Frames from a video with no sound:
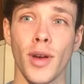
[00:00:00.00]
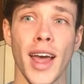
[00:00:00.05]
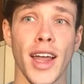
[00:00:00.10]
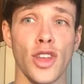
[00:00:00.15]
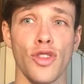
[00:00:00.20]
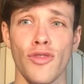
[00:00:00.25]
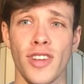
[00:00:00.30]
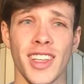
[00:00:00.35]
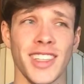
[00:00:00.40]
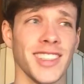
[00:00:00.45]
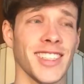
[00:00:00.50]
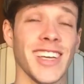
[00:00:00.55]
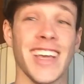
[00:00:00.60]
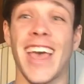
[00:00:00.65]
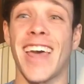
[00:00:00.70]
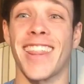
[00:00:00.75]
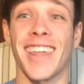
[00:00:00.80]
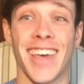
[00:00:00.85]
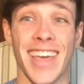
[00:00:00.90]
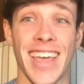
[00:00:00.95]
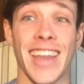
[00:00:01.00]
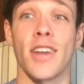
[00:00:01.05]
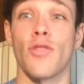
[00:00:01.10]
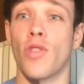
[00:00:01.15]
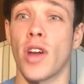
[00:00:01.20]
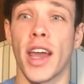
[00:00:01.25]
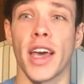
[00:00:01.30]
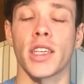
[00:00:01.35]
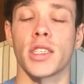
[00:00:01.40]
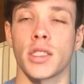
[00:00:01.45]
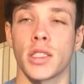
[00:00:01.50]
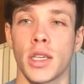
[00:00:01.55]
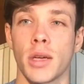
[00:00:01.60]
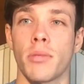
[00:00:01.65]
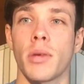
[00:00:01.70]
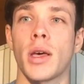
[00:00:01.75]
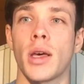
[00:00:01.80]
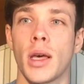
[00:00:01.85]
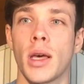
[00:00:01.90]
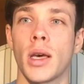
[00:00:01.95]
and you're in it together in a relationship,